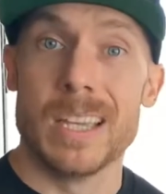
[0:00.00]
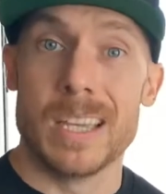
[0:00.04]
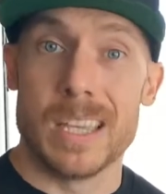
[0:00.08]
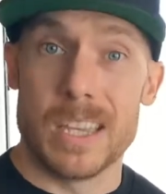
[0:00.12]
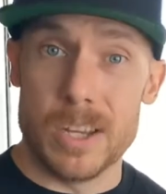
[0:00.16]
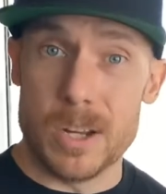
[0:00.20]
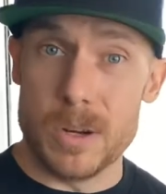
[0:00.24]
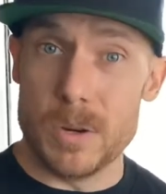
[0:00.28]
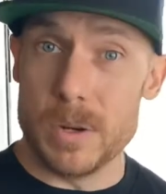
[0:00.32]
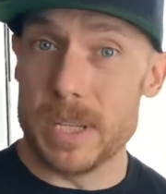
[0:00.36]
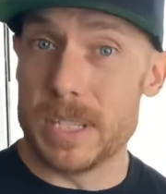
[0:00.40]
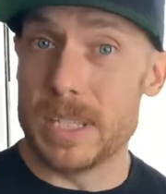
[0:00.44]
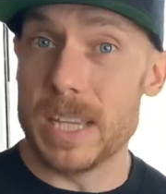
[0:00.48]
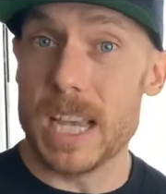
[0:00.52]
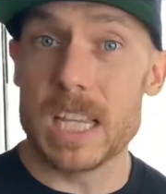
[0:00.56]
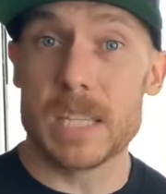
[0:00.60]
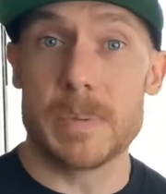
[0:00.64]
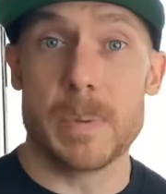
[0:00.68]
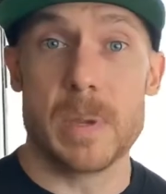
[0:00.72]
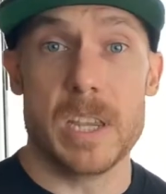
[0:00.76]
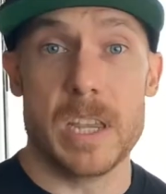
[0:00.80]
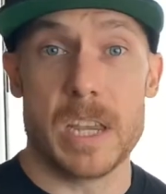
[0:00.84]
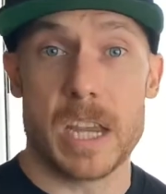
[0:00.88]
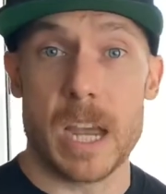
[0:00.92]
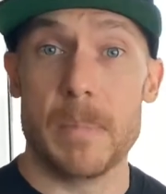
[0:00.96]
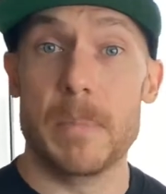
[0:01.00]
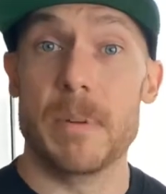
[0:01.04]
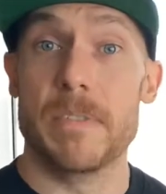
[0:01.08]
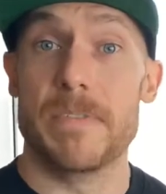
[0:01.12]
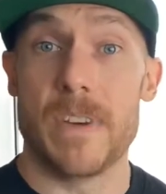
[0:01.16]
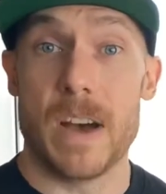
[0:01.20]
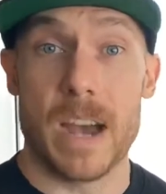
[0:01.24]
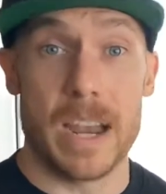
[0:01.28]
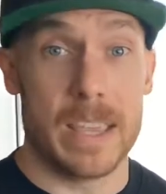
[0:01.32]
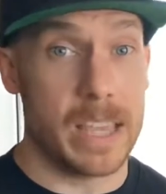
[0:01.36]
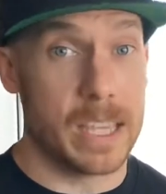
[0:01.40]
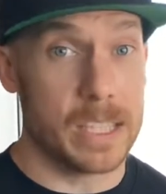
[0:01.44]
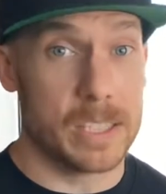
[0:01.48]
You do an assessment, you come to
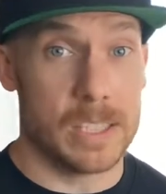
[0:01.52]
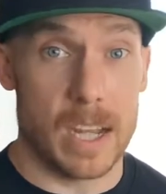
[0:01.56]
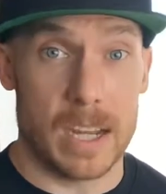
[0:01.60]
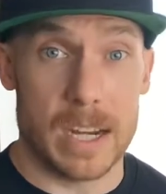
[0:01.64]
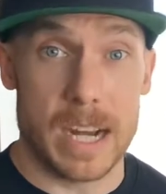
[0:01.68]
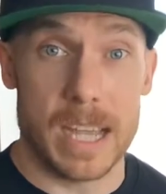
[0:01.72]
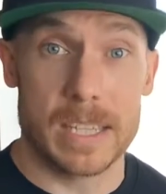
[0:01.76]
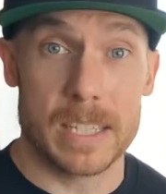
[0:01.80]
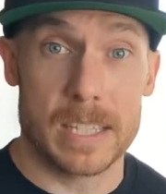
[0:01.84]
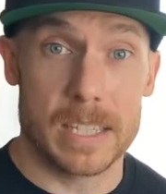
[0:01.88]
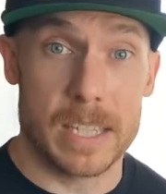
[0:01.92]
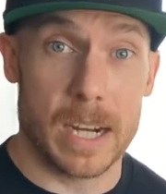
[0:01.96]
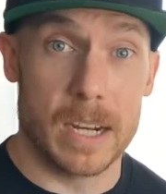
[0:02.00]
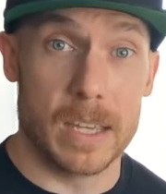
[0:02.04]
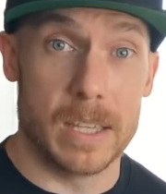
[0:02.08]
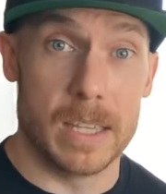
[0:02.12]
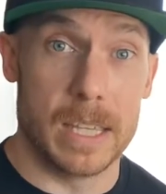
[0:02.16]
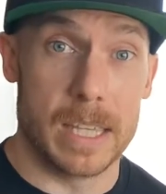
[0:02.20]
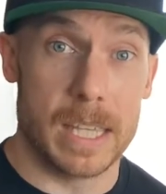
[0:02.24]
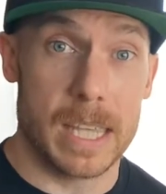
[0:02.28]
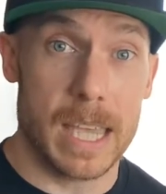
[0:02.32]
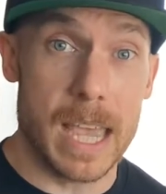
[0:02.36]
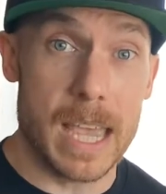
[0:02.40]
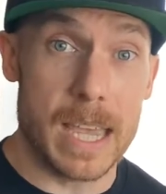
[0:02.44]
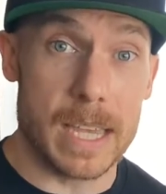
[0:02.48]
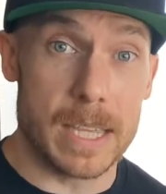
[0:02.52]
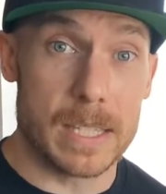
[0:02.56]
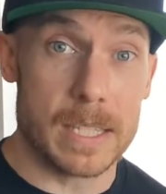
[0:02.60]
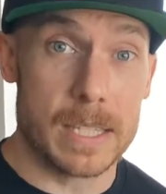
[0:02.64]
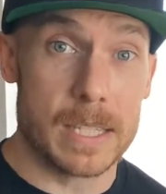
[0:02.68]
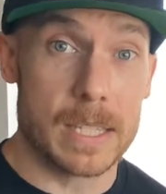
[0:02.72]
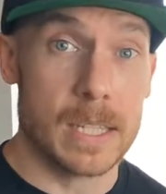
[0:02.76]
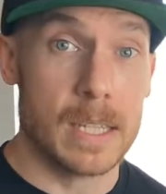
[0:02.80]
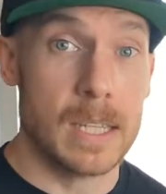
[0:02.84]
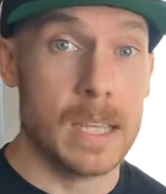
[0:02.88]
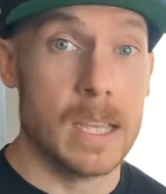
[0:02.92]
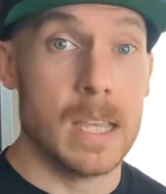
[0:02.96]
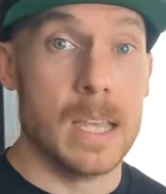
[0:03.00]
find that's not necessarily the case.